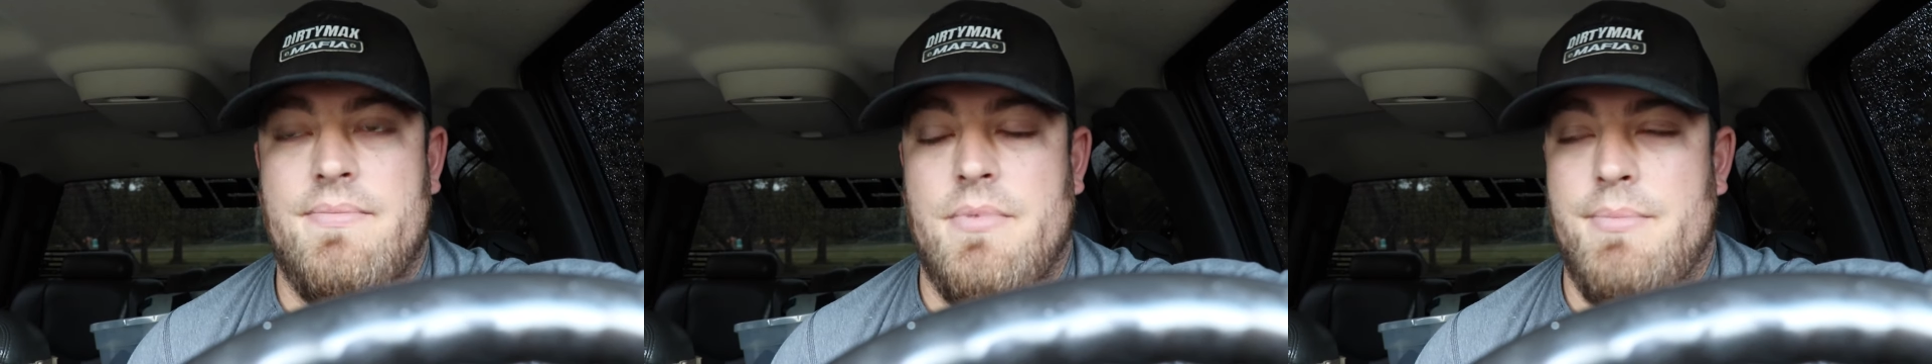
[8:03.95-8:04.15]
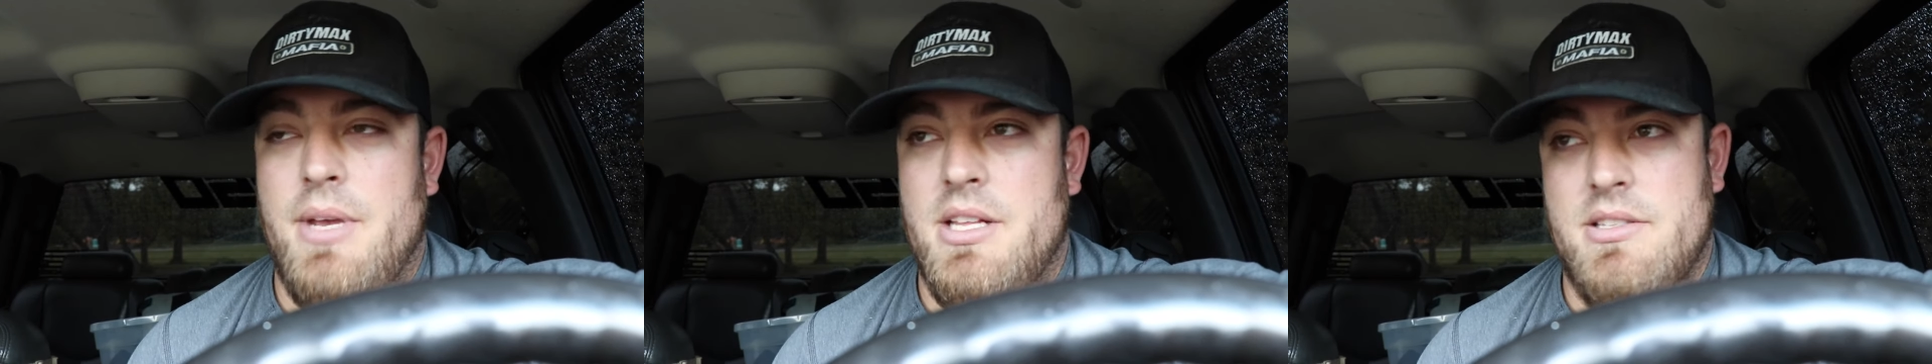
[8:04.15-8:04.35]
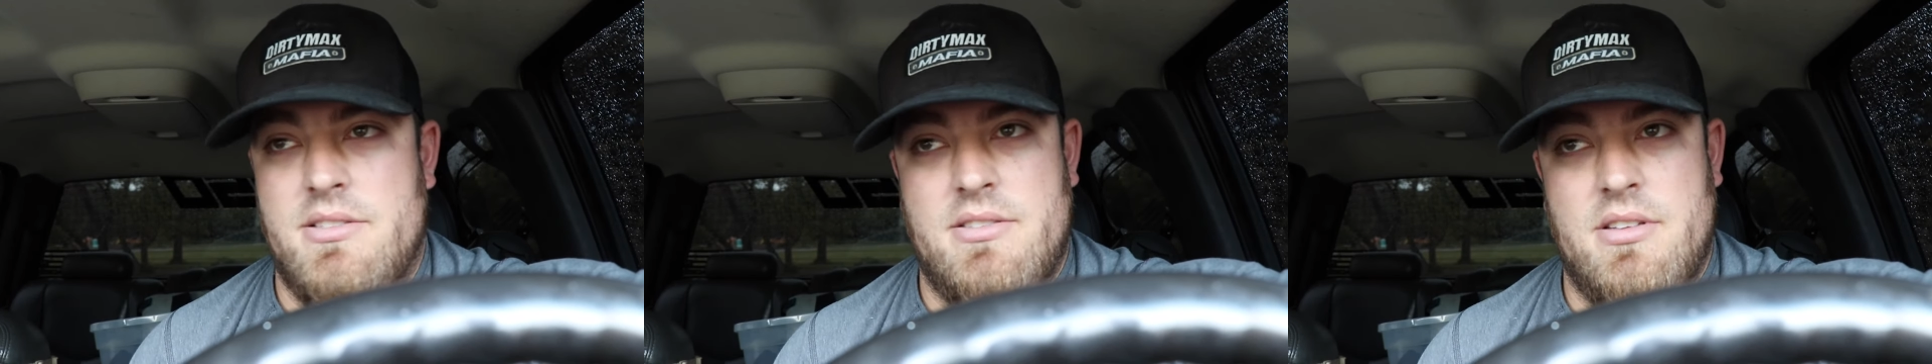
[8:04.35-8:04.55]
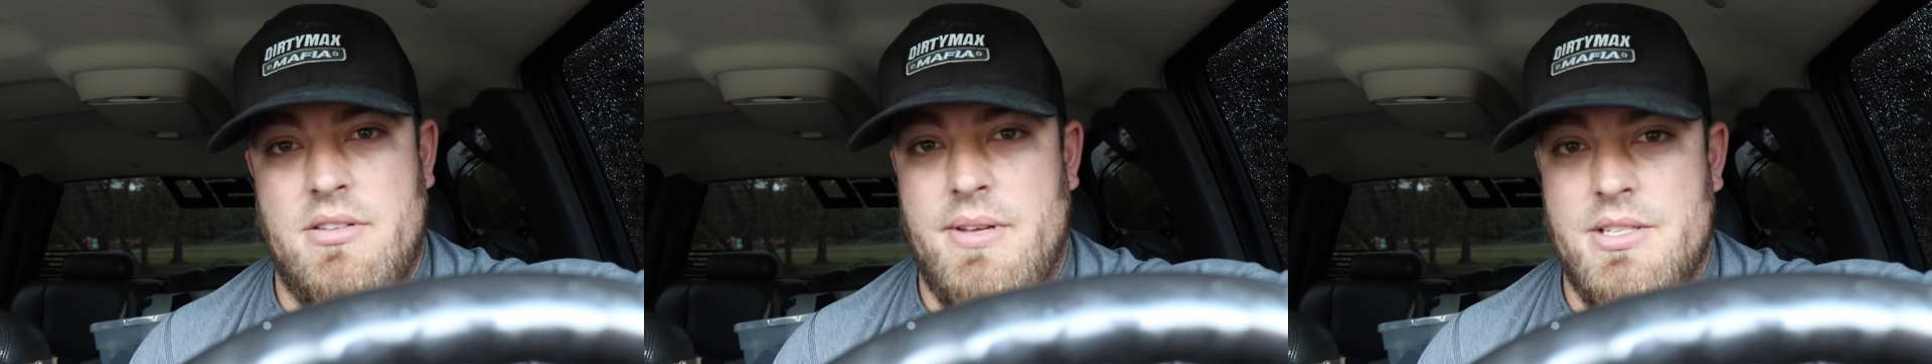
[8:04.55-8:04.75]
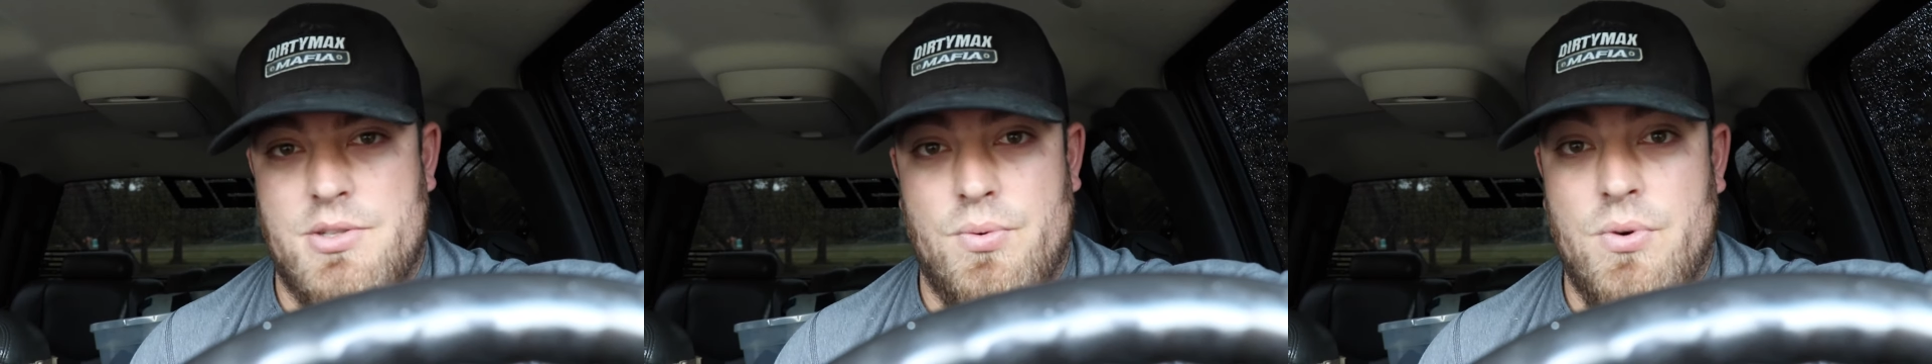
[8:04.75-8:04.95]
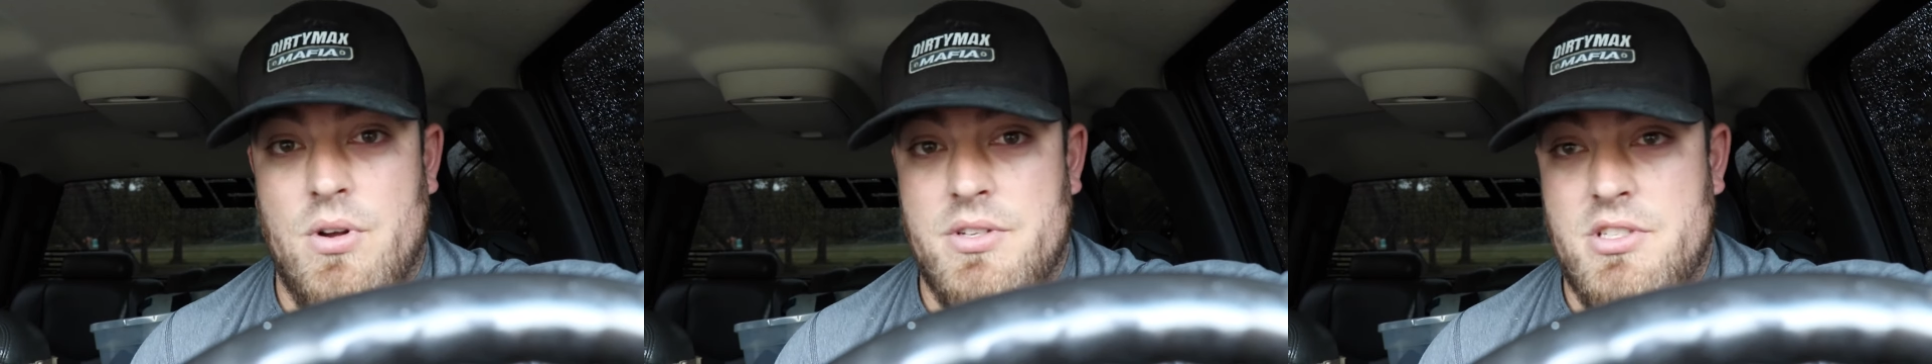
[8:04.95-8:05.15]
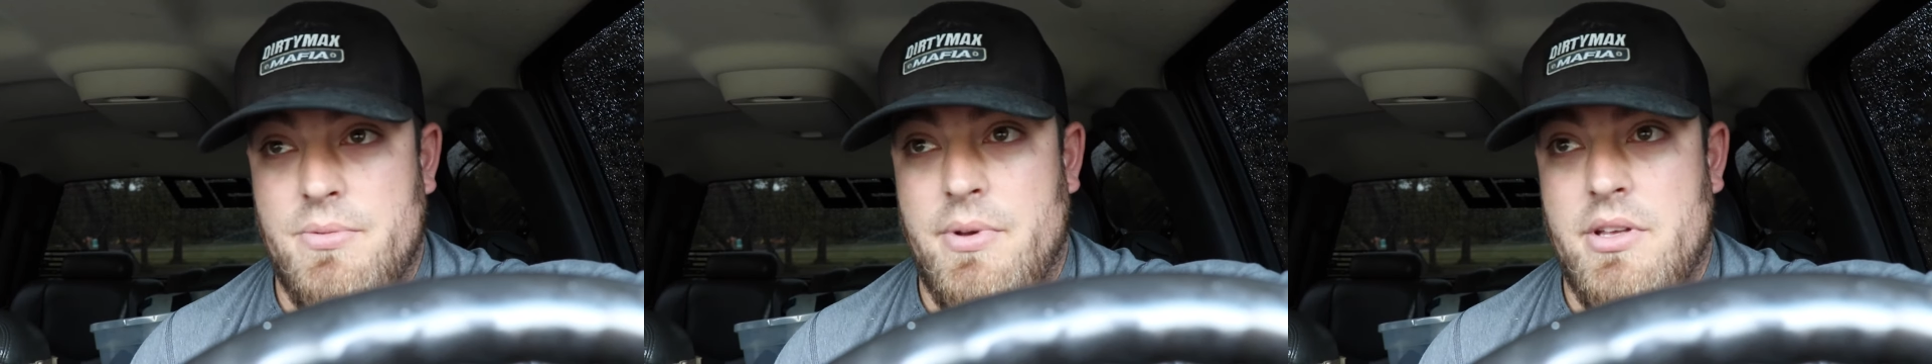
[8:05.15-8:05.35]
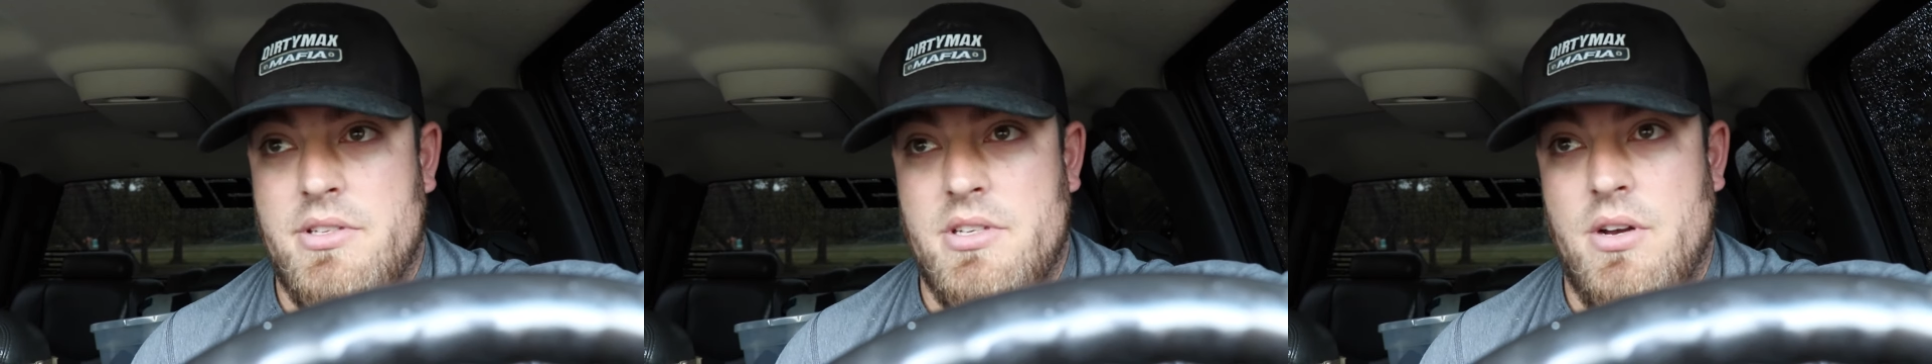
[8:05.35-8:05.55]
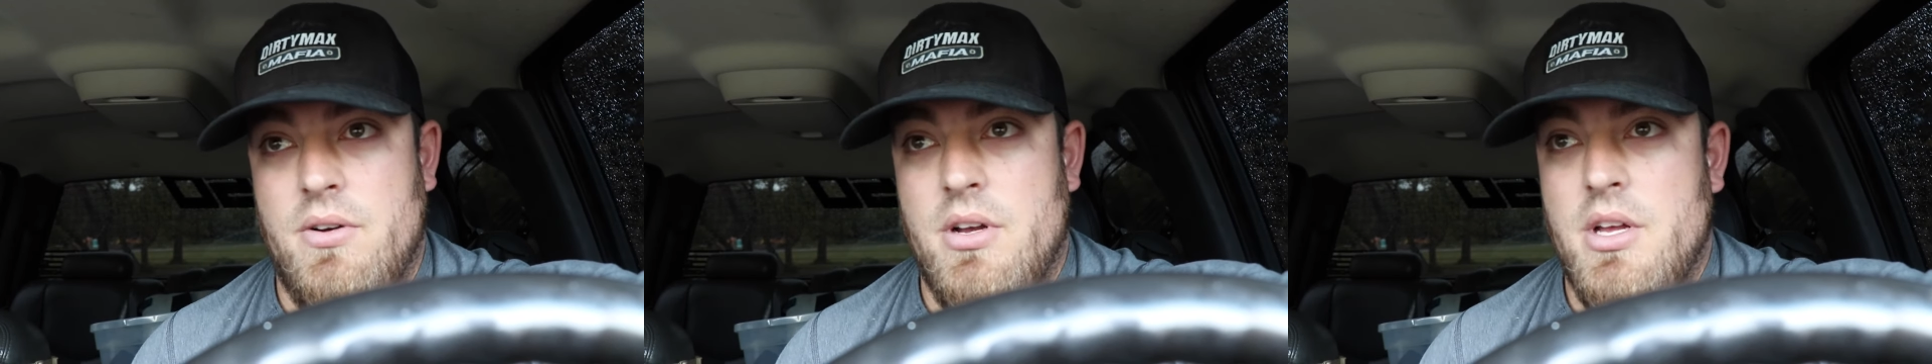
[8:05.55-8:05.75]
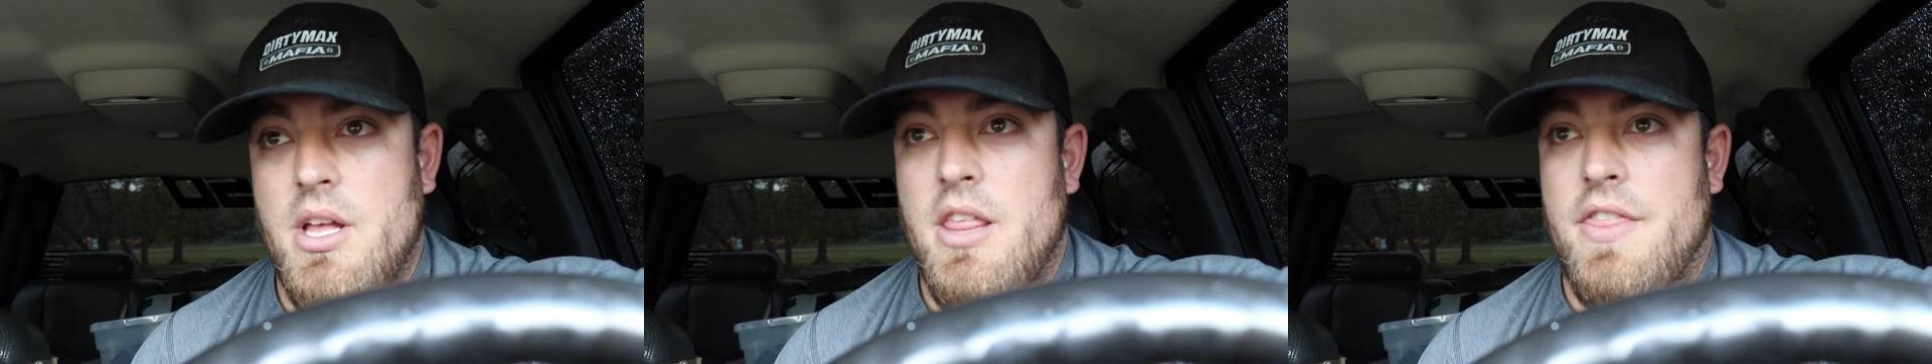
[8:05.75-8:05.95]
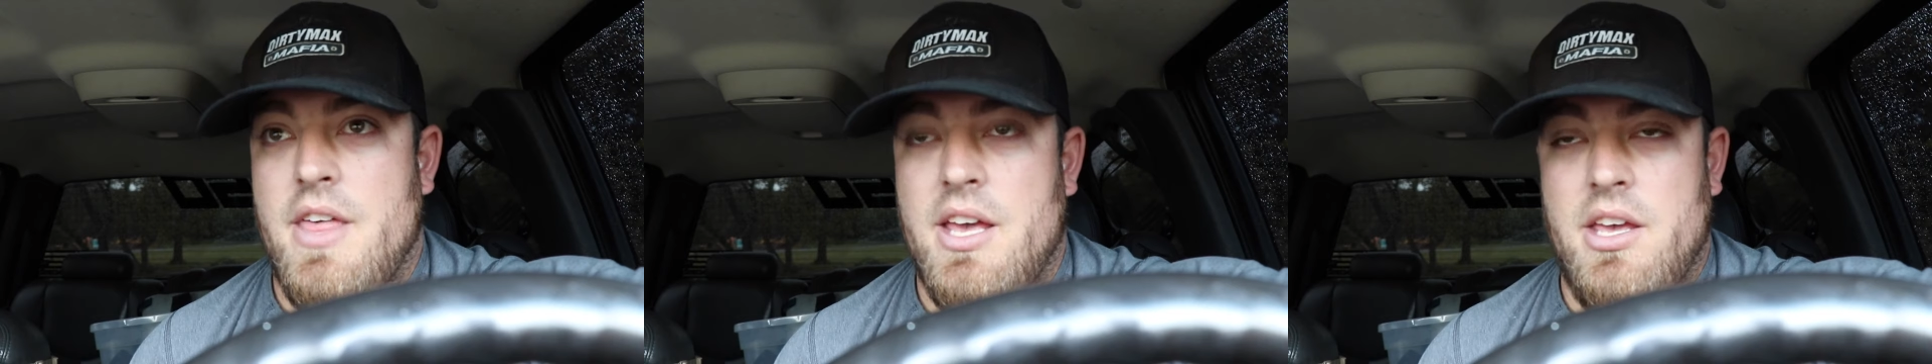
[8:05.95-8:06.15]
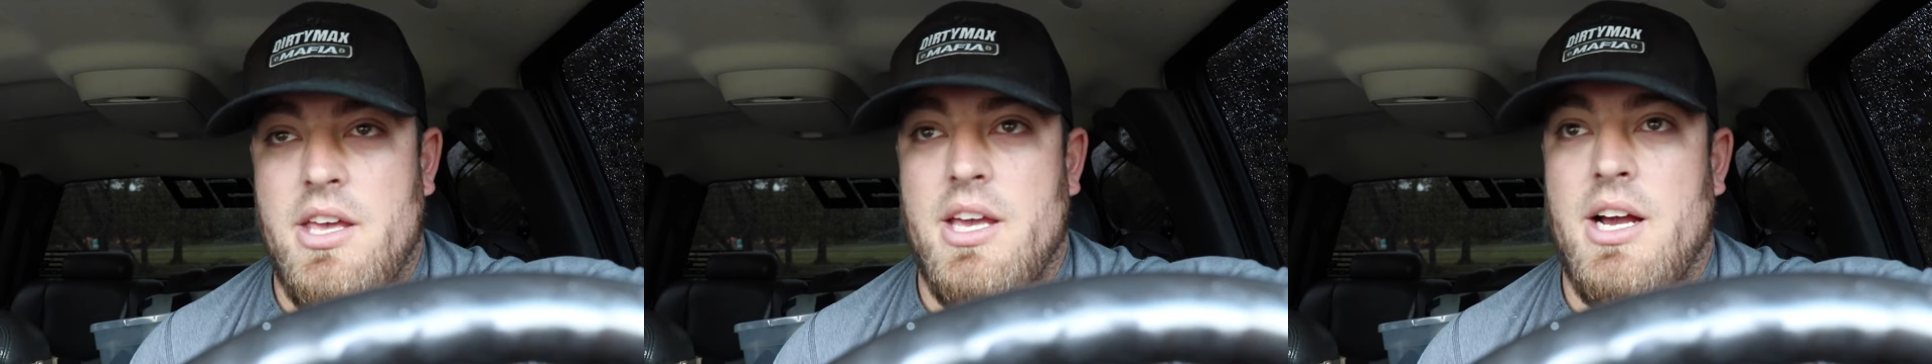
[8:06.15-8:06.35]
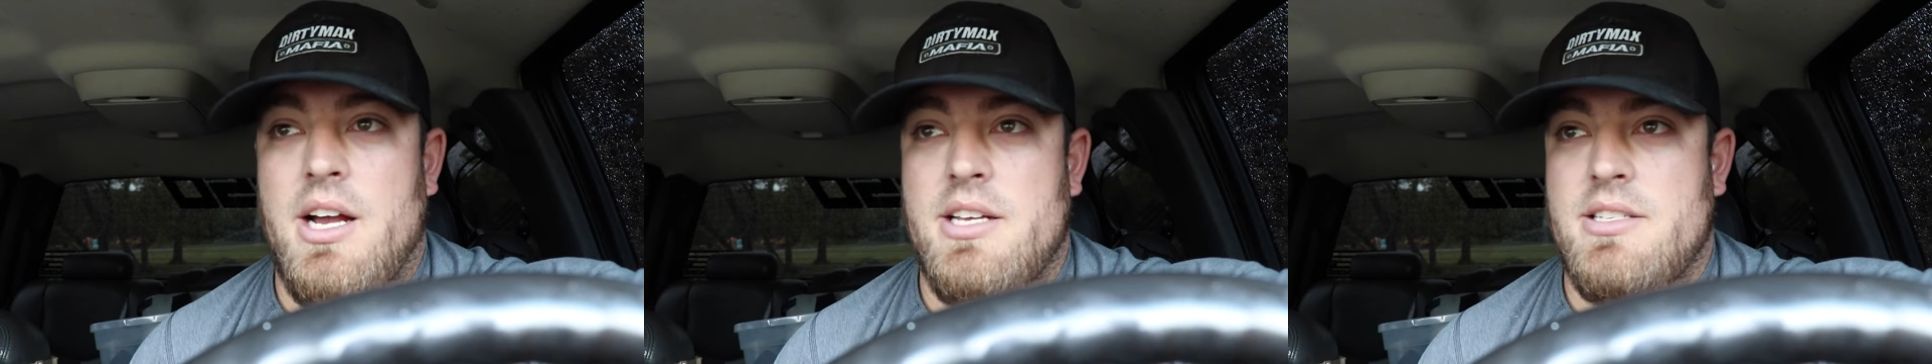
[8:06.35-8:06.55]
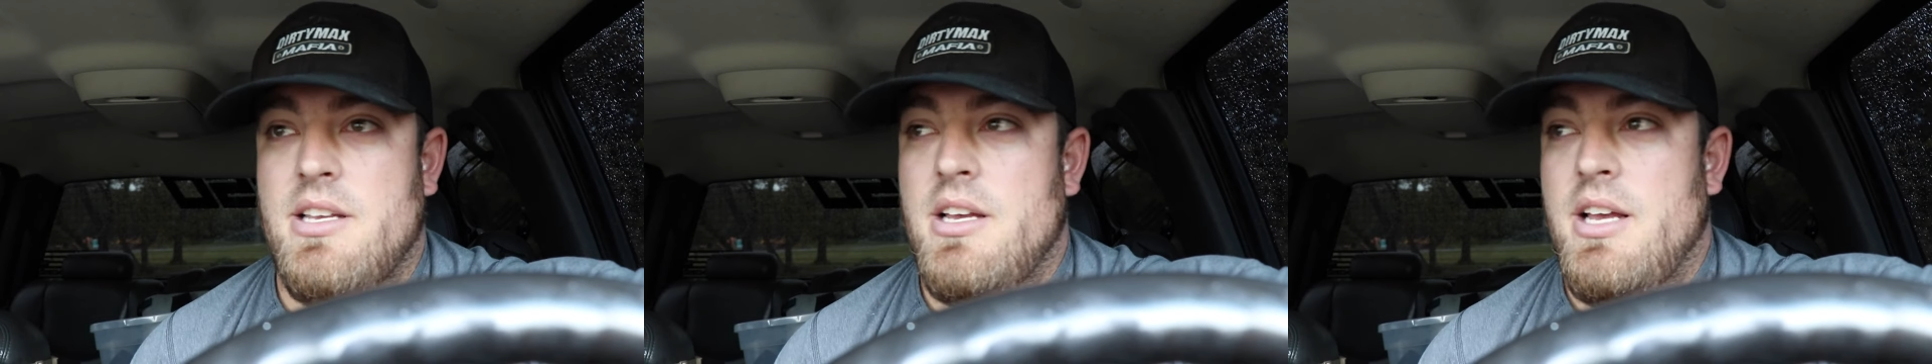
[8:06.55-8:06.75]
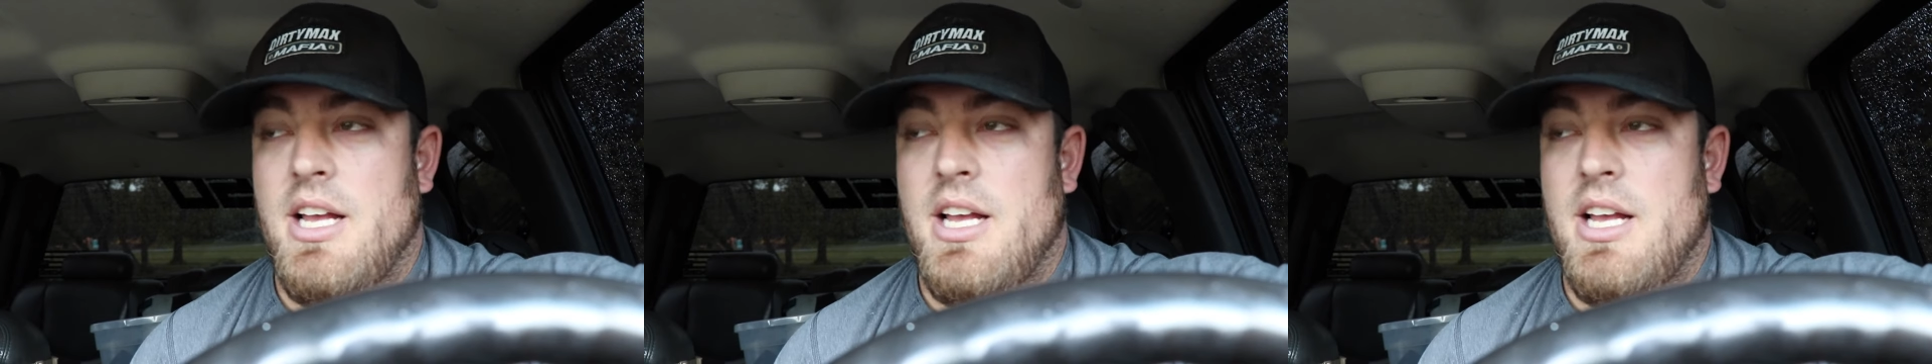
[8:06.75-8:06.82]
It means the world to me, so thank you guys.